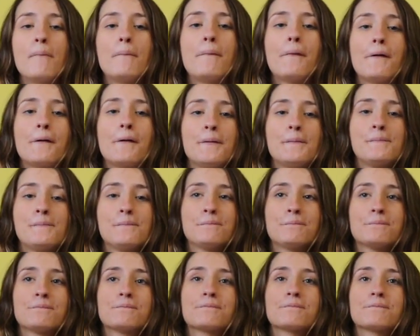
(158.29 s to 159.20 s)
but
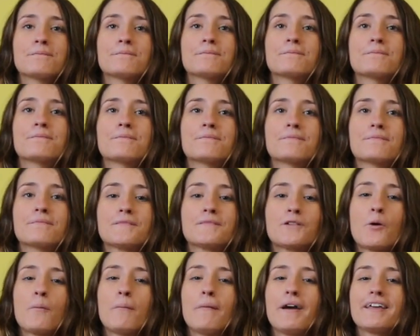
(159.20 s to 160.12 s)

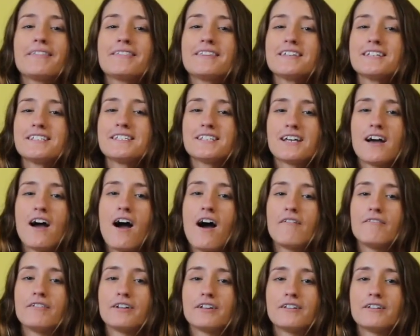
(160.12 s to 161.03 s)
don't make this a
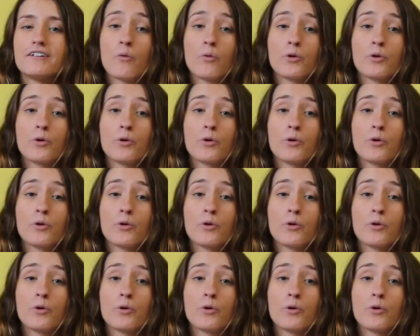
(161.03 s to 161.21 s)
habit.